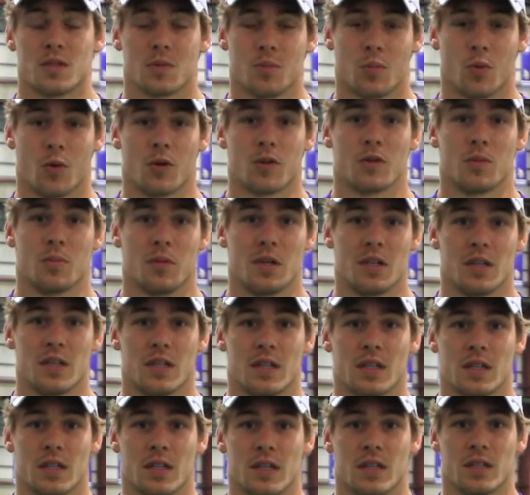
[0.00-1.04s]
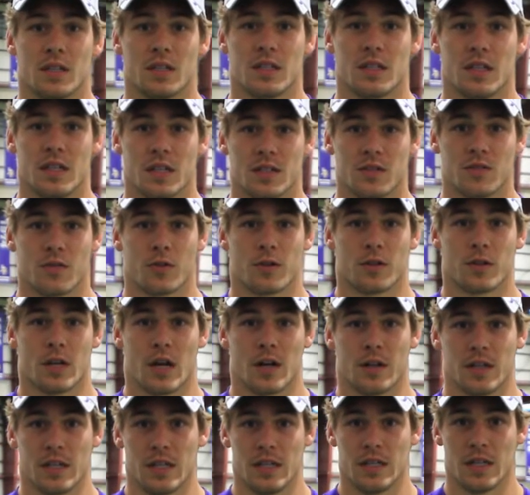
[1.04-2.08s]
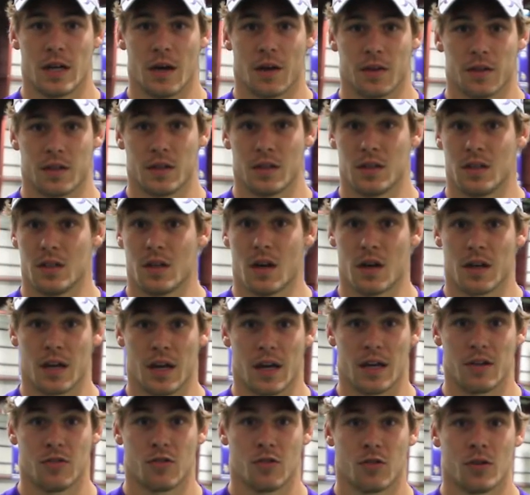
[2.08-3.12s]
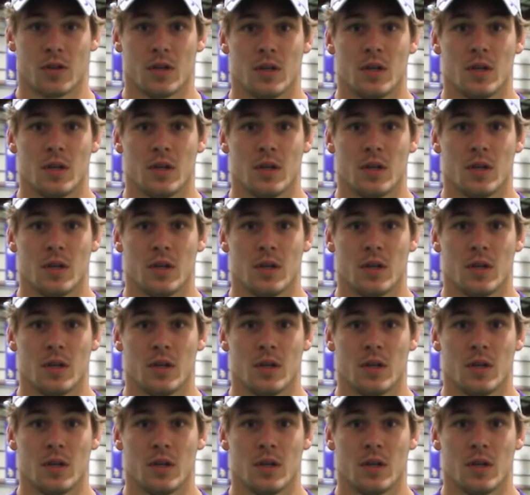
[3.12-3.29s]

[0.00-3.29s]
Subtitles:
important to me that kids learn how to eat healthy at a young age